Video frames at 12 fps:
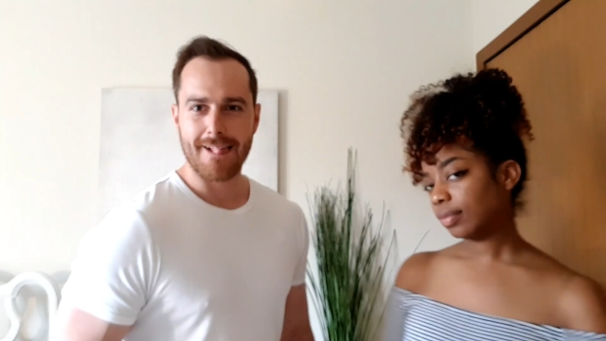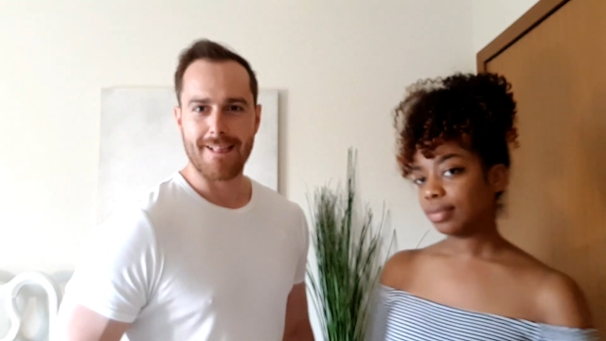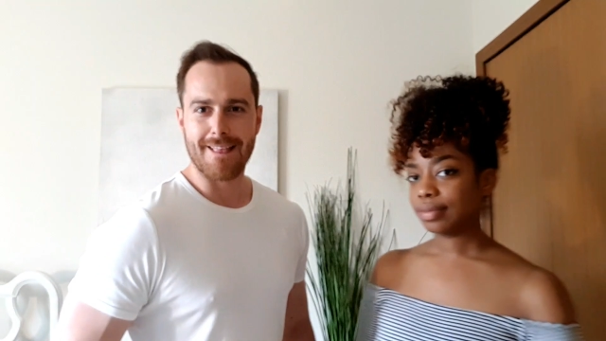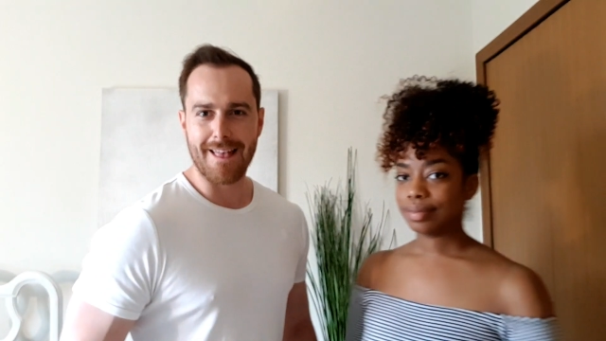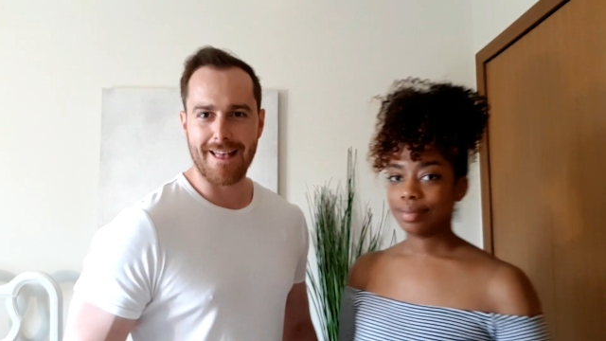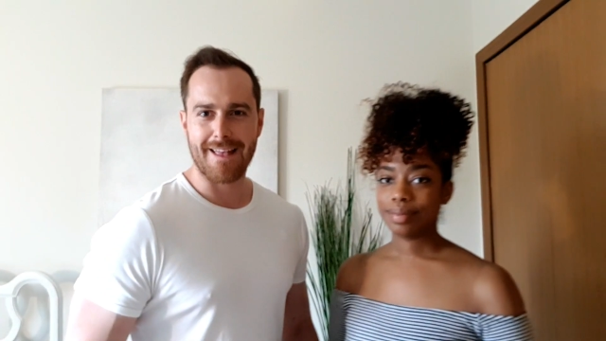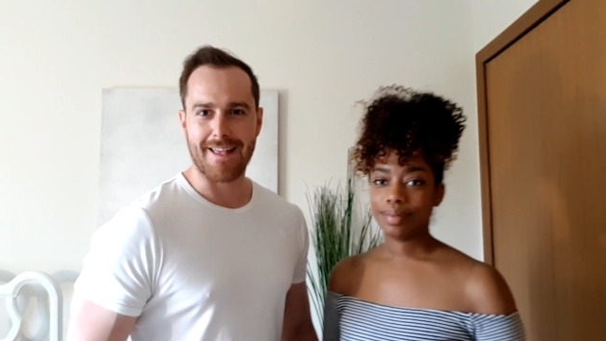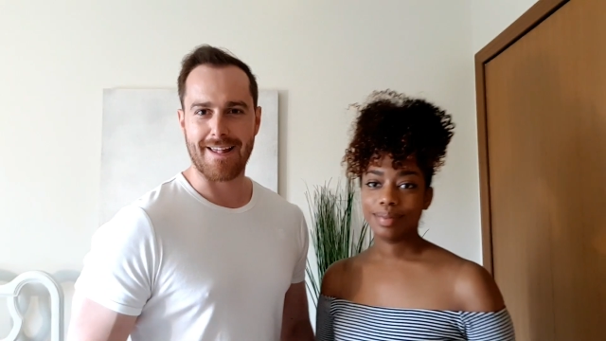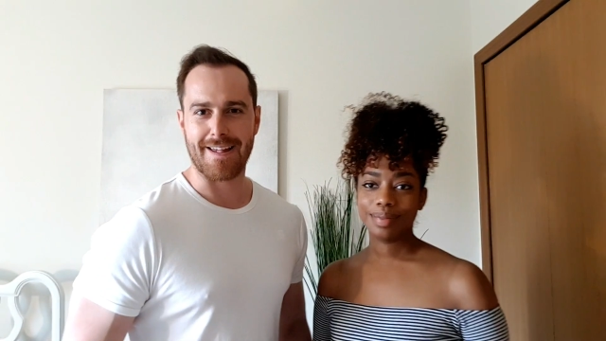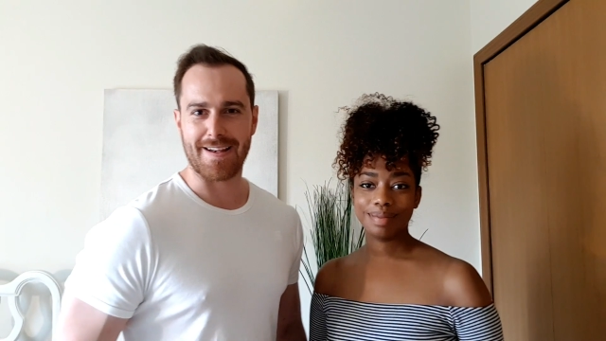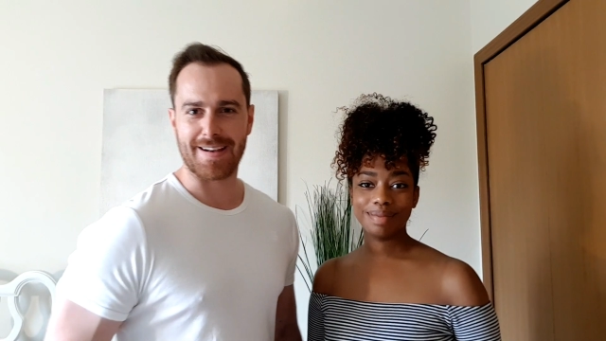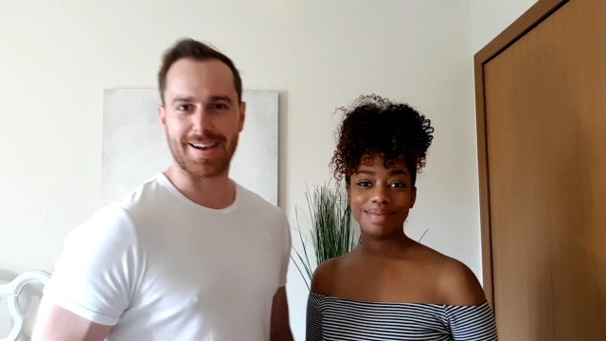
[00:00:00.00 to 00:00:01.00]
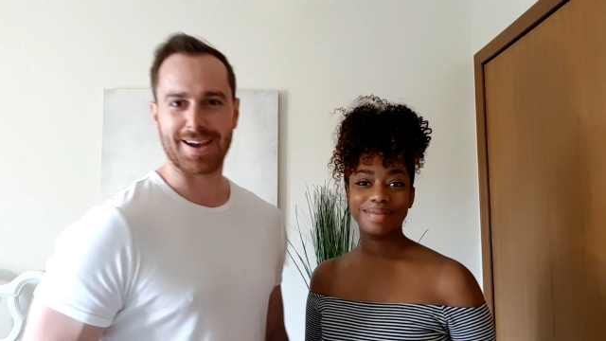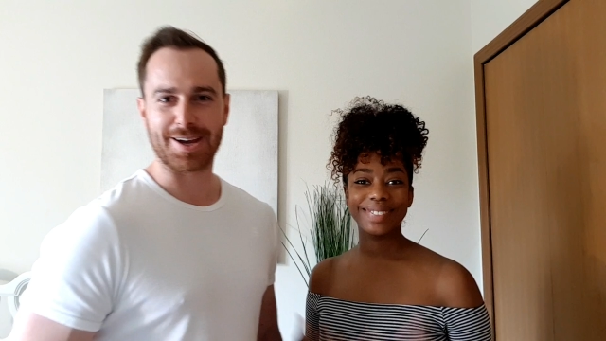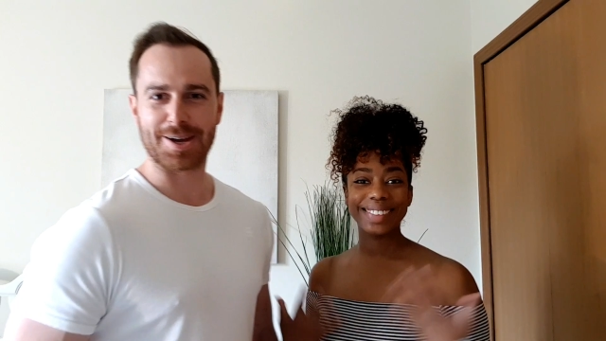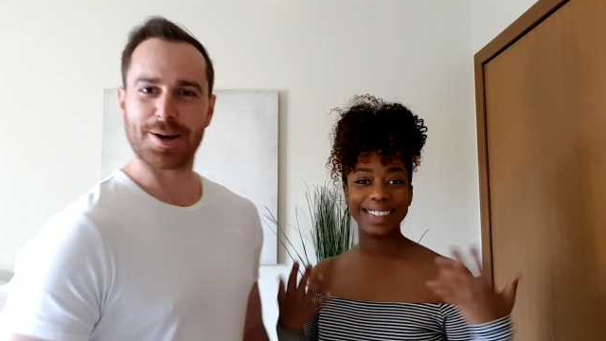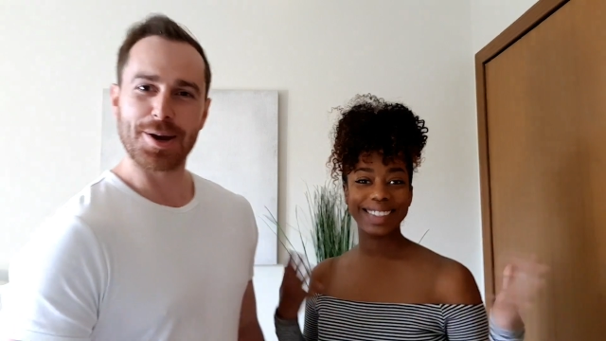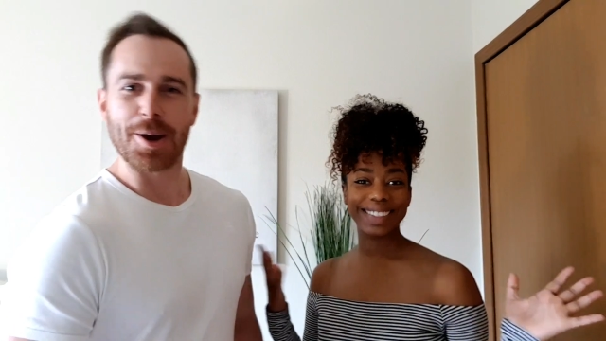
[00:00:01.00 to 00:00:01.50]
Speaker 1: yeah,
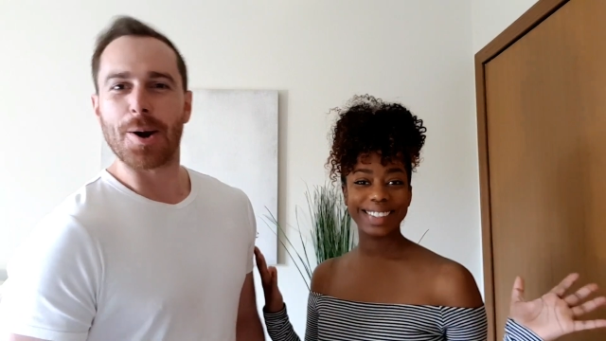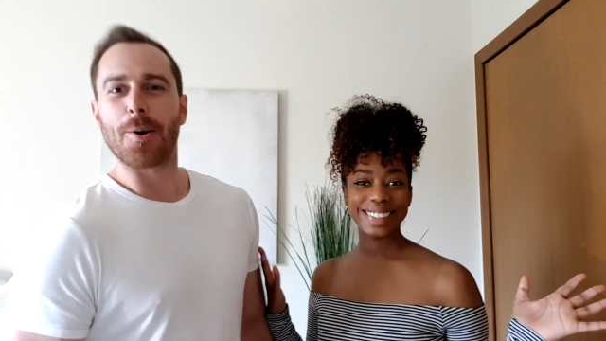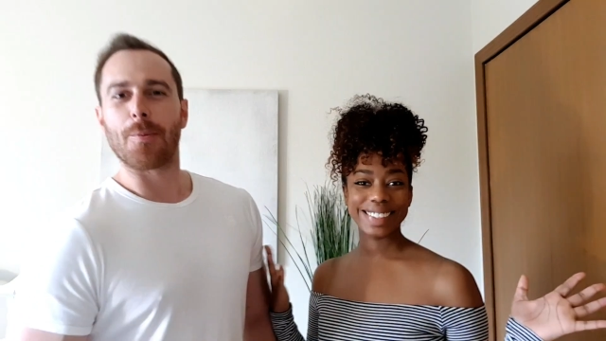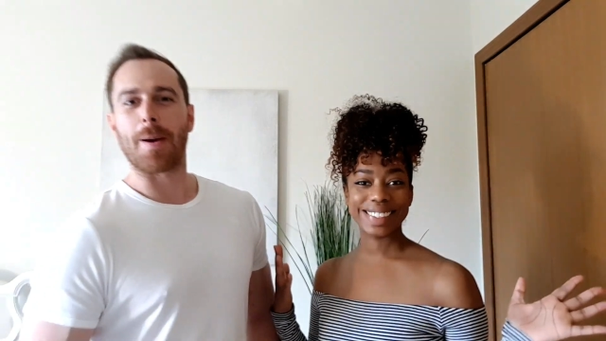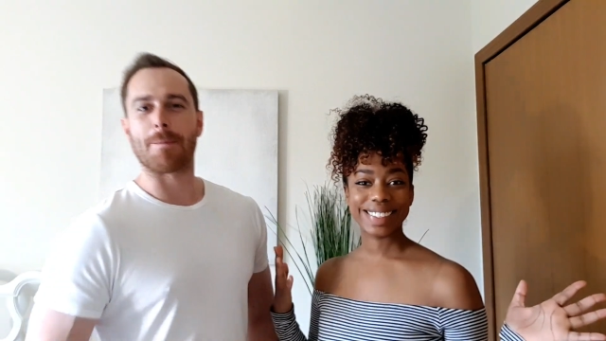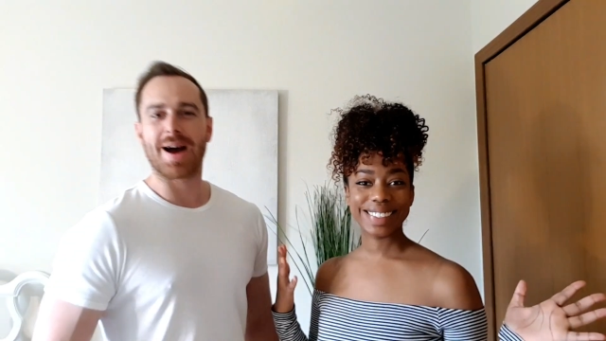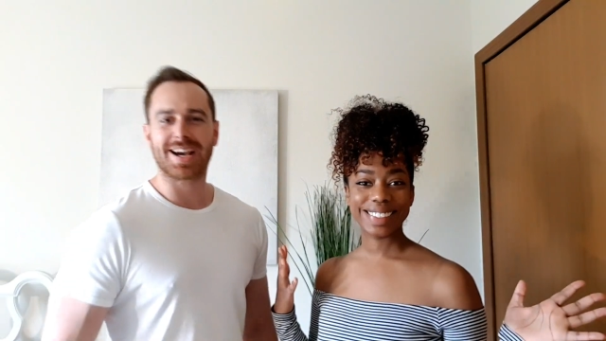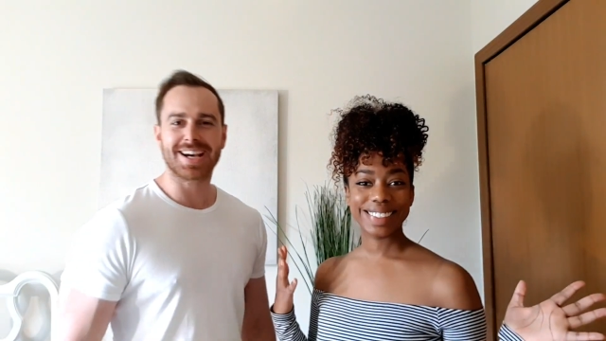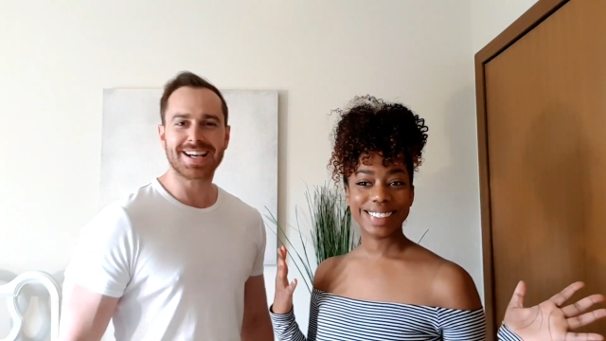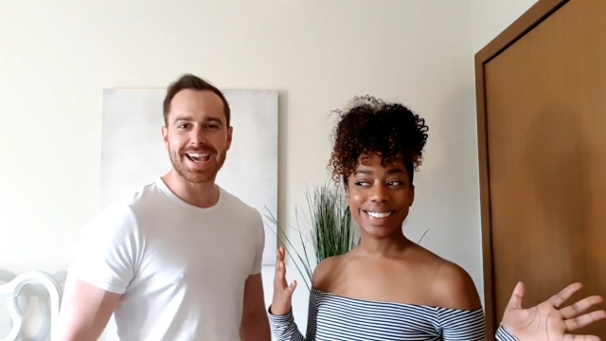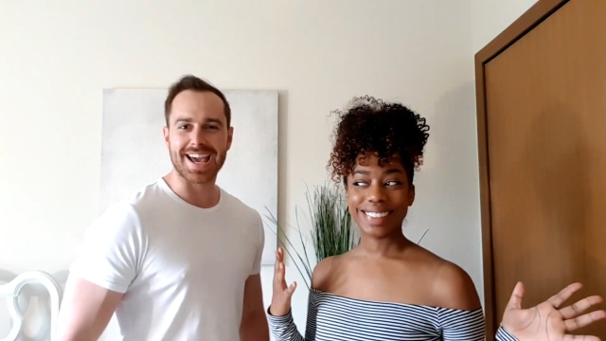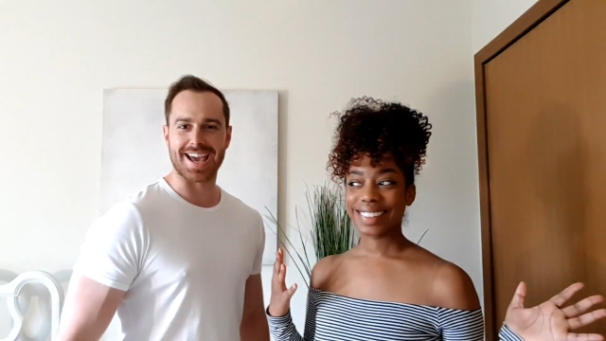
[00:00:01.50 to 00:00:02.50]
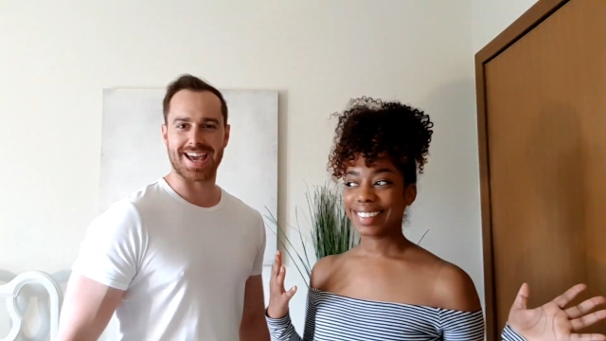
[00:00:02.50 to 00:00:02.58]
we're back again.